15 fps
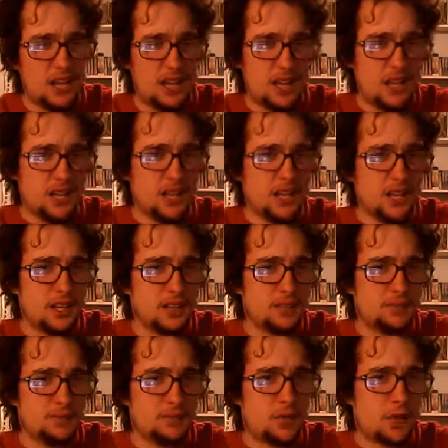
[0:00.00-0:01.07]
And they
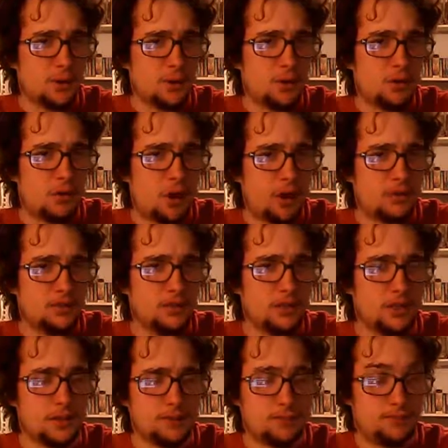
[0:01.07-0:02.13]
come across a,
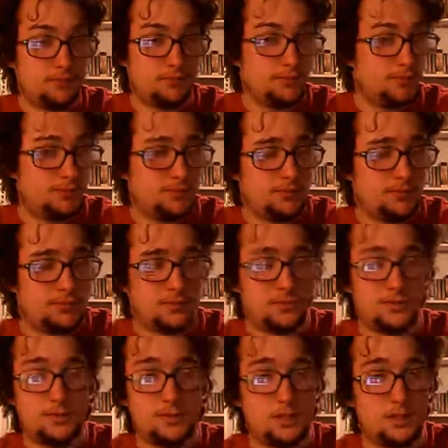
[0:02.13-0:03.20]
uh,
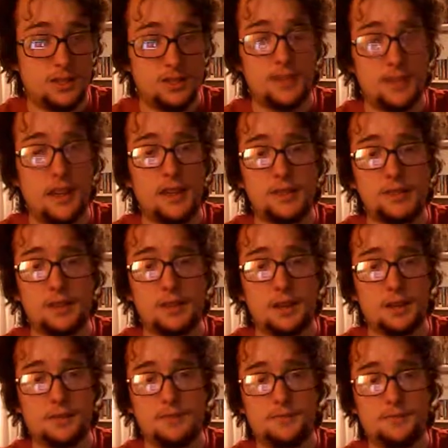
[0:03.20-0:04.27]
the face of
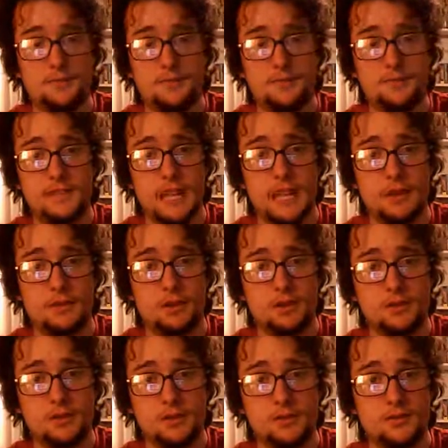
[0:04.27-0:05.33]
a
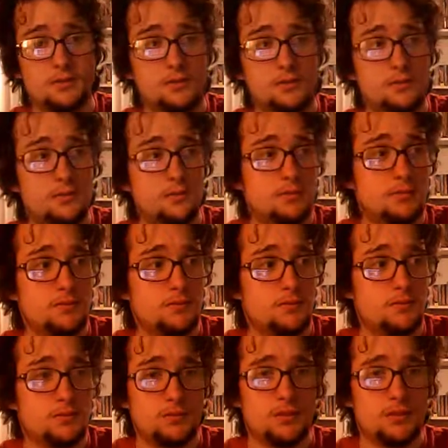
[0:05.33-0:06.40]
devil
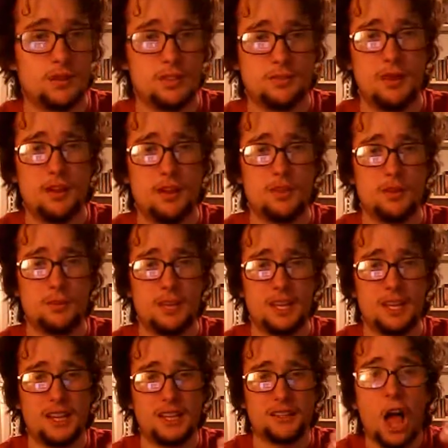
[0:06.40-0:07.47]
with his mouth open
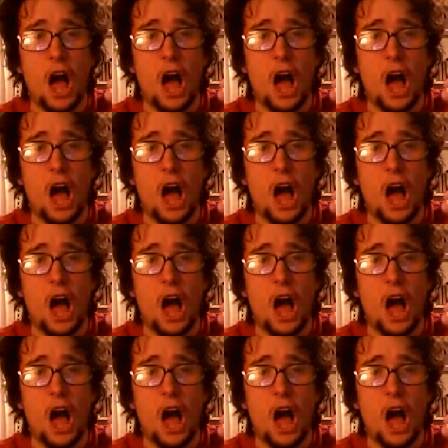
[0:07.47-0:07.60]
like this.